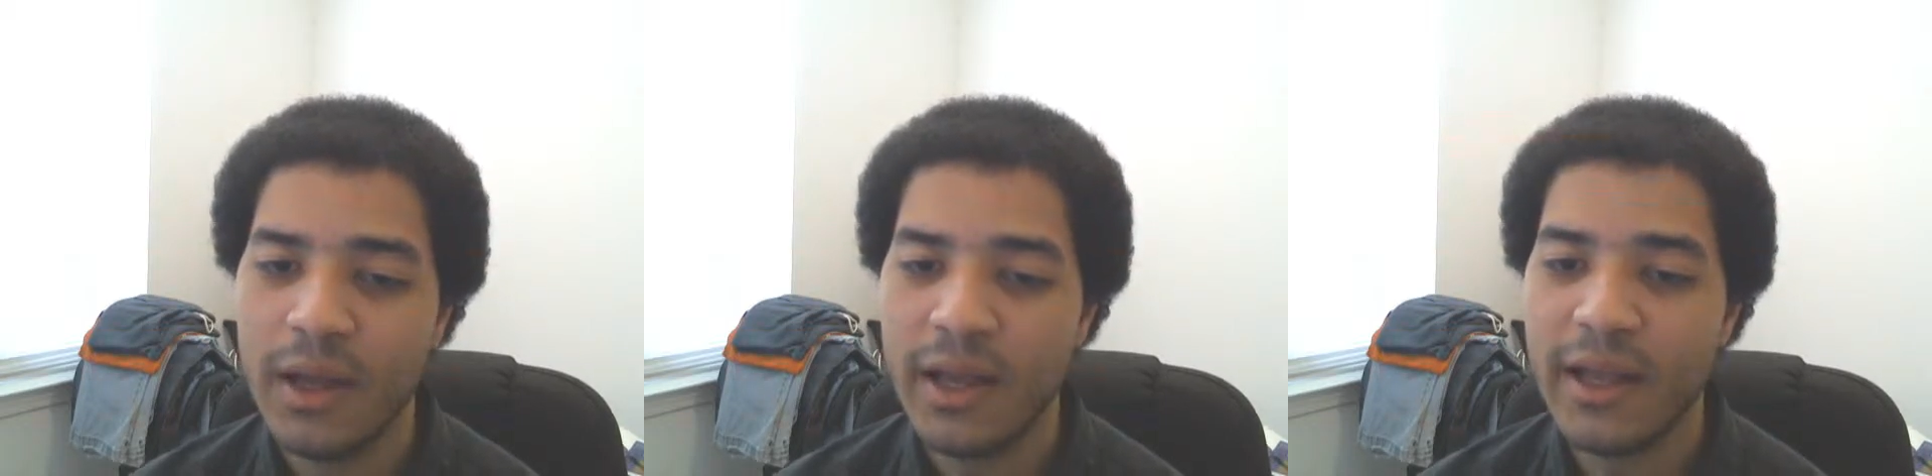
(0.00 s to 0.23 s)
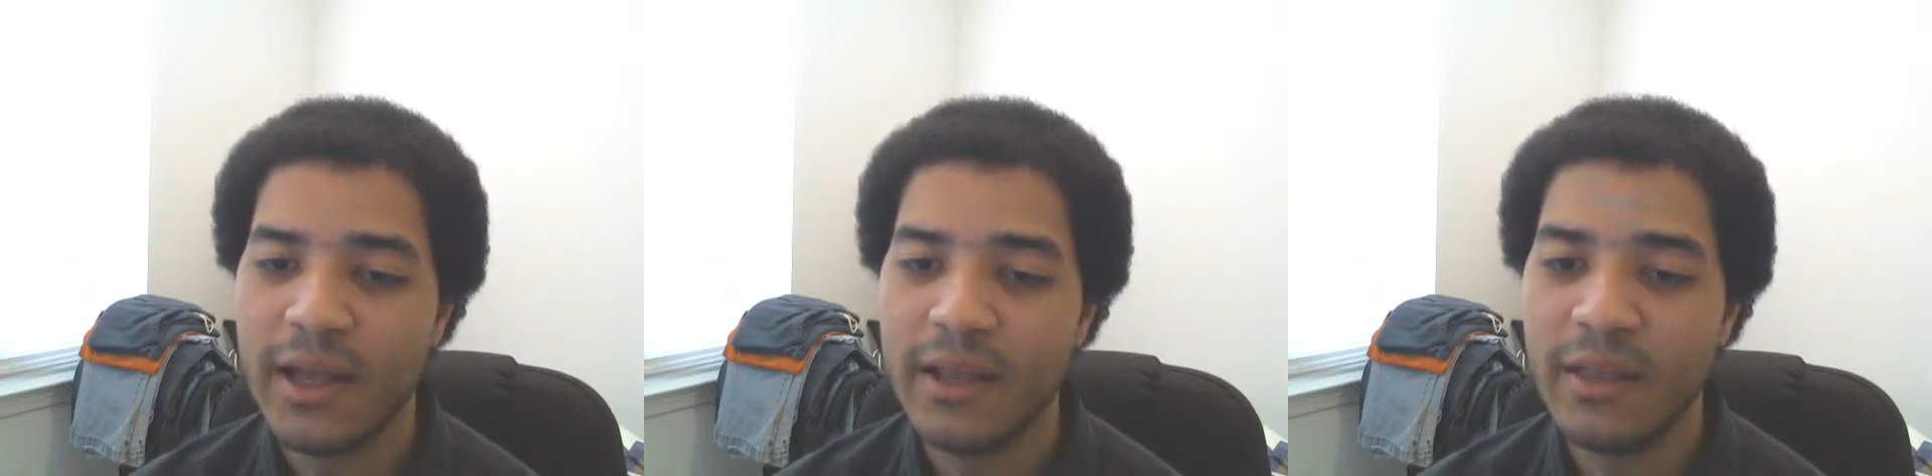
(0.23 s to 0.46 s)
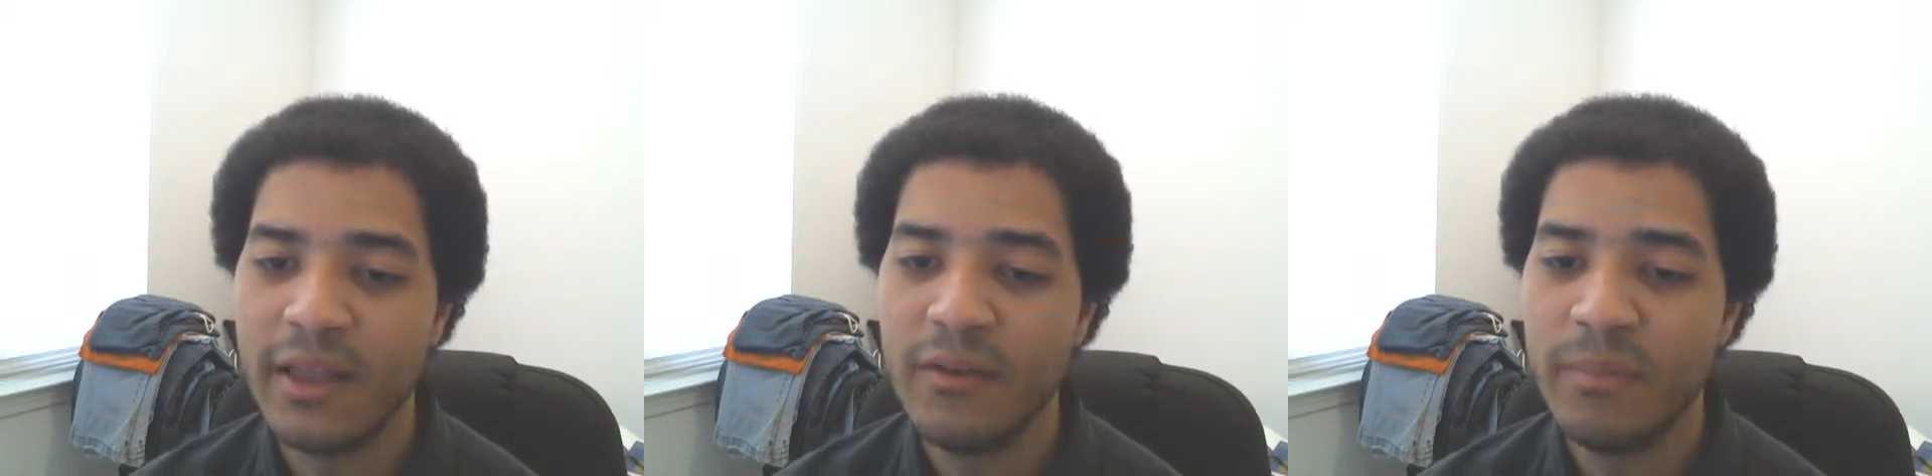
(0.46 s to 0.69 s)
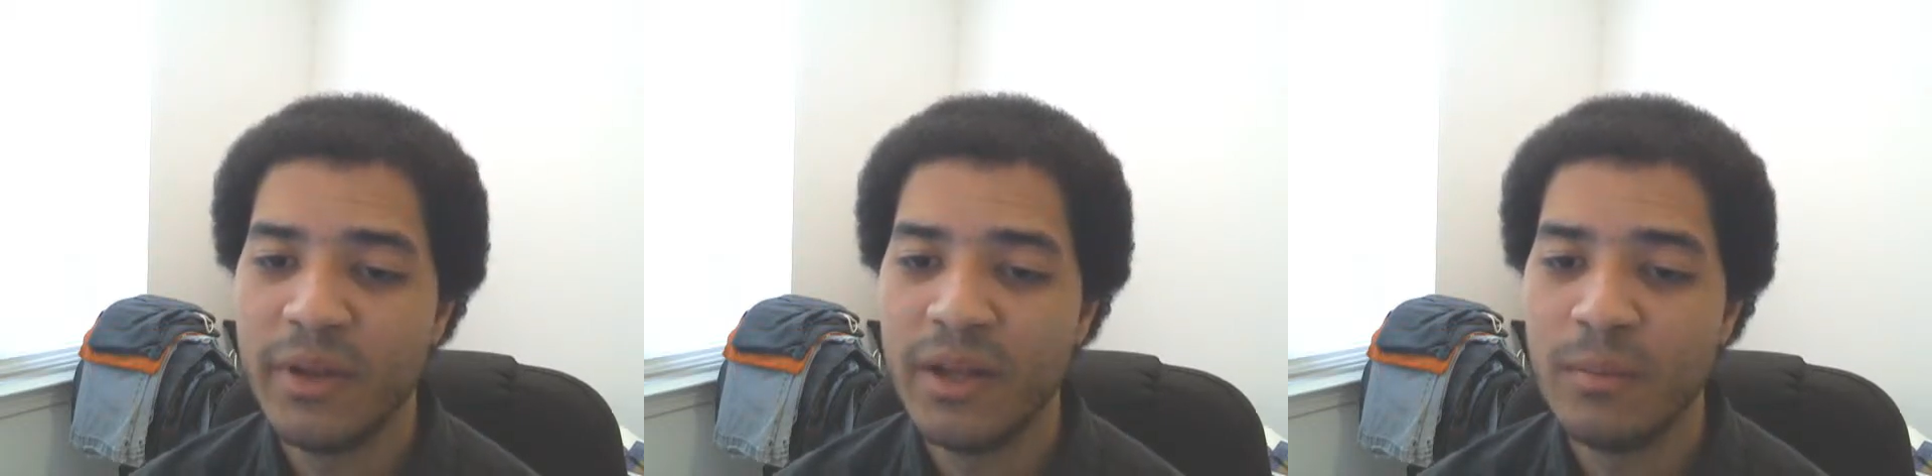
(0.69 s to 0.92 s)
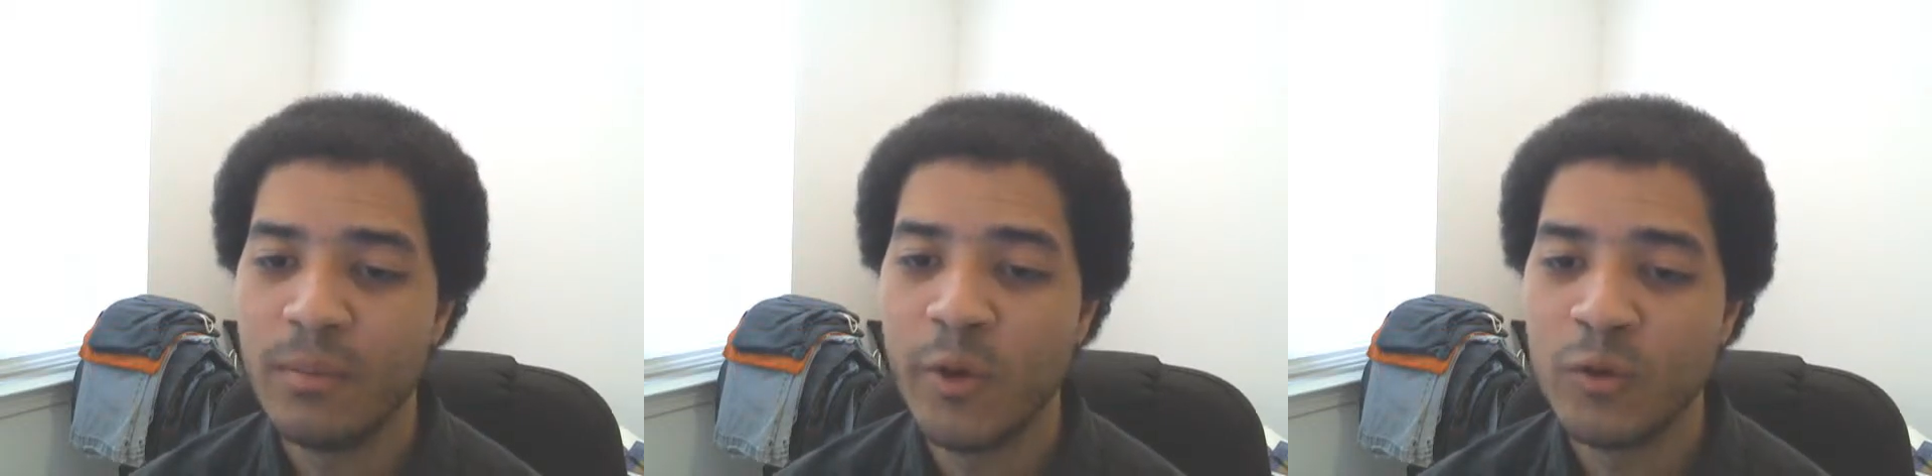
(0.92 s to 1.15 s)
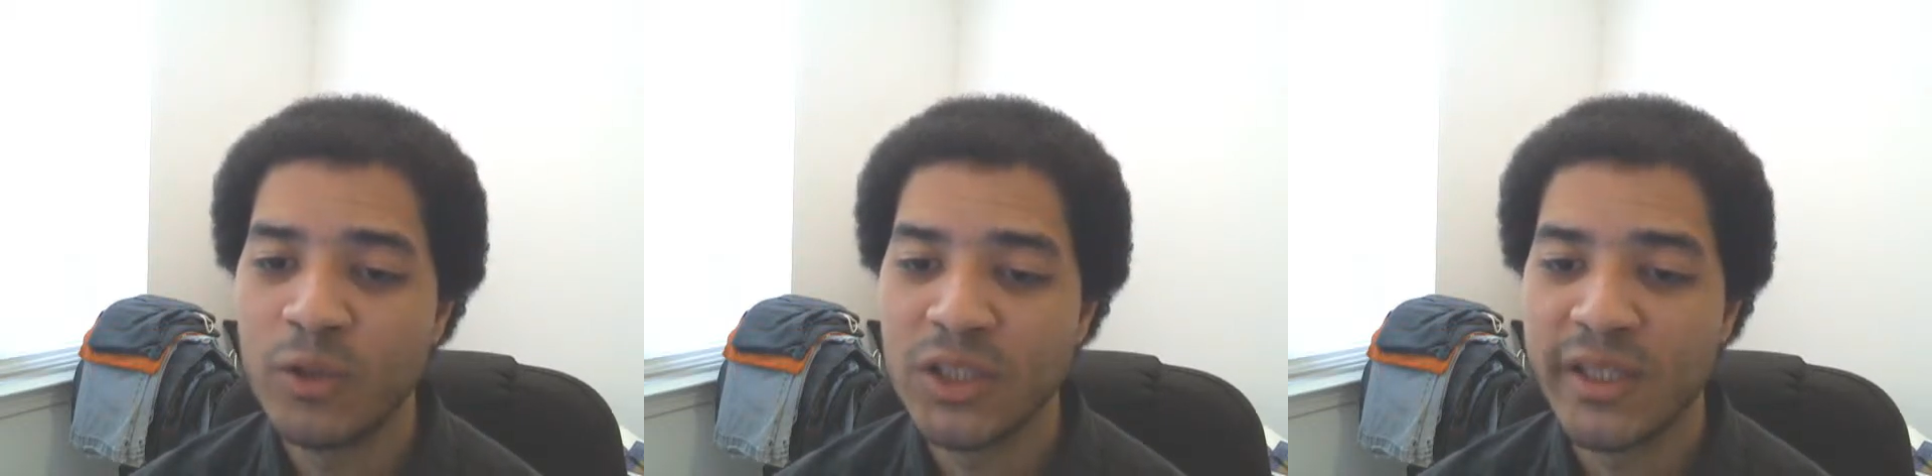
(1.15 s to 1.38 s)
and they've been
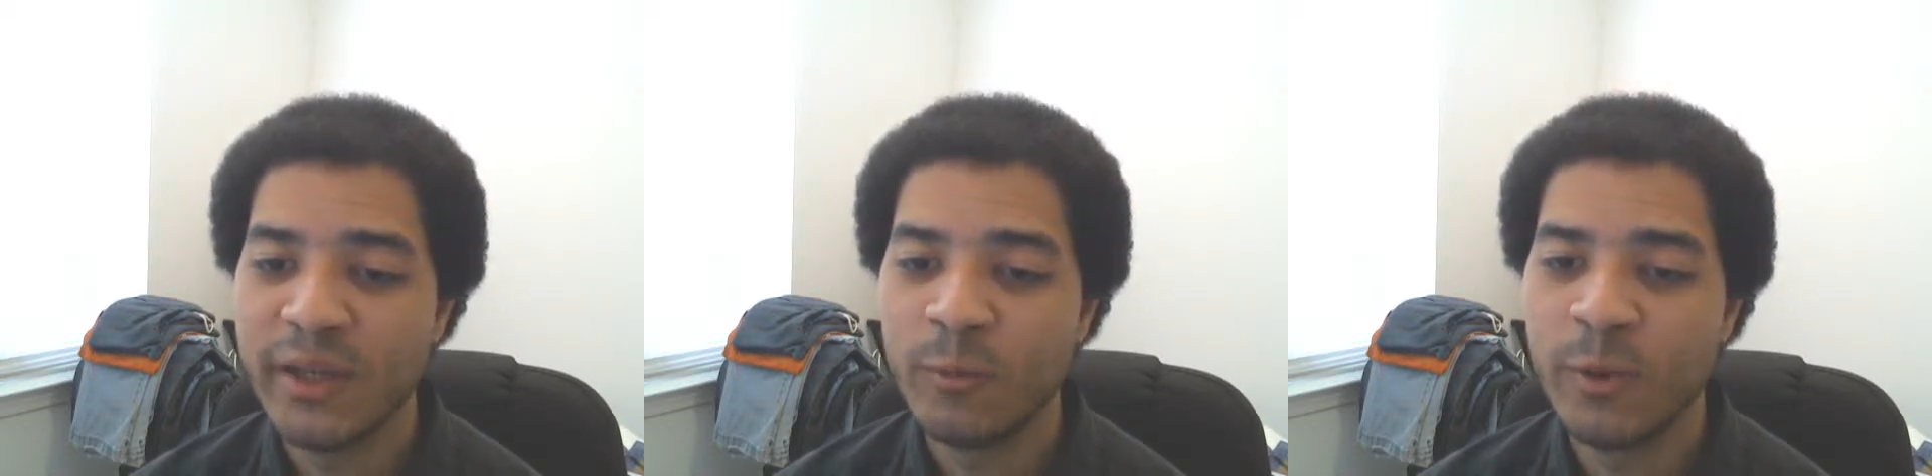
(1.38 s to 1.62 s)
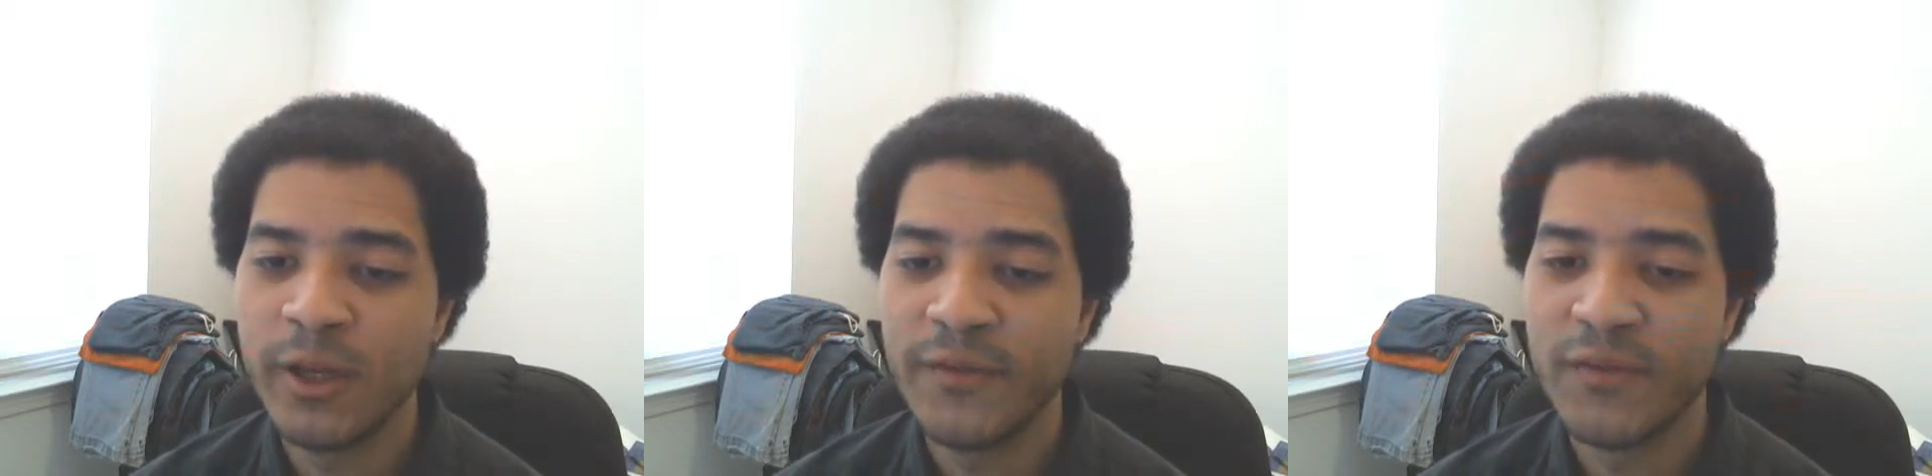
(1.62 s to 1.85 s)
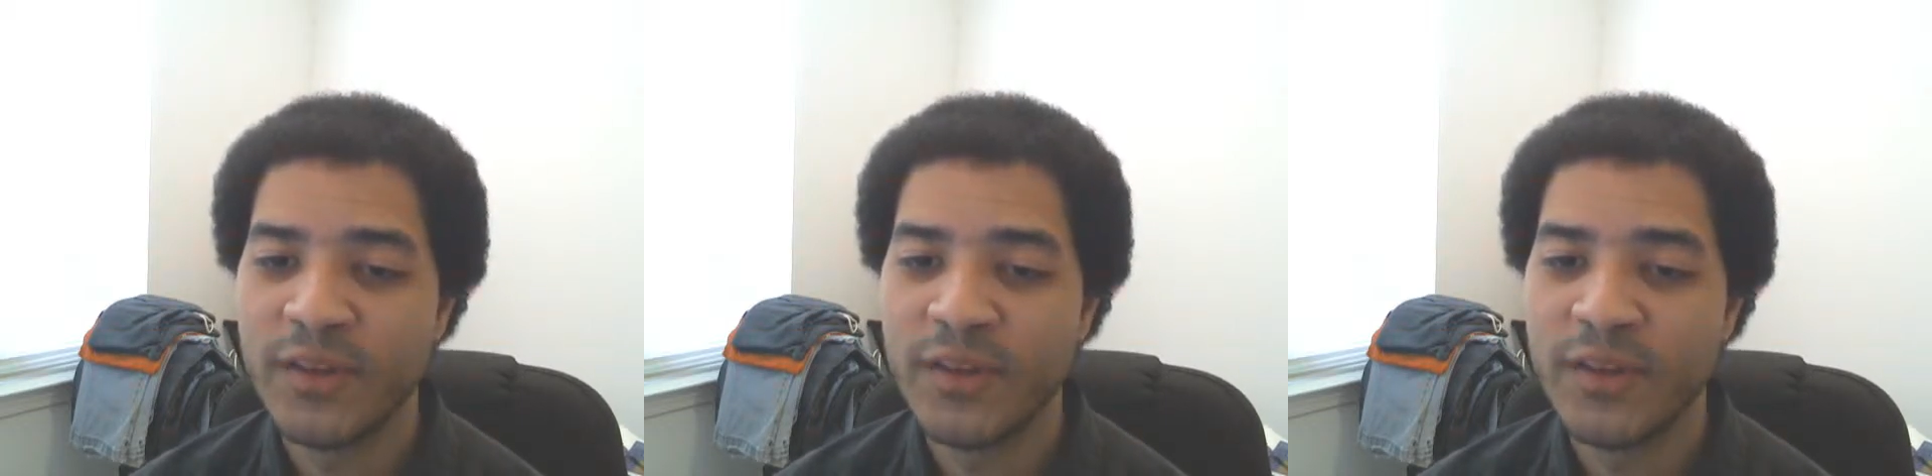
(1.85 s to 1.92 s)
mostly with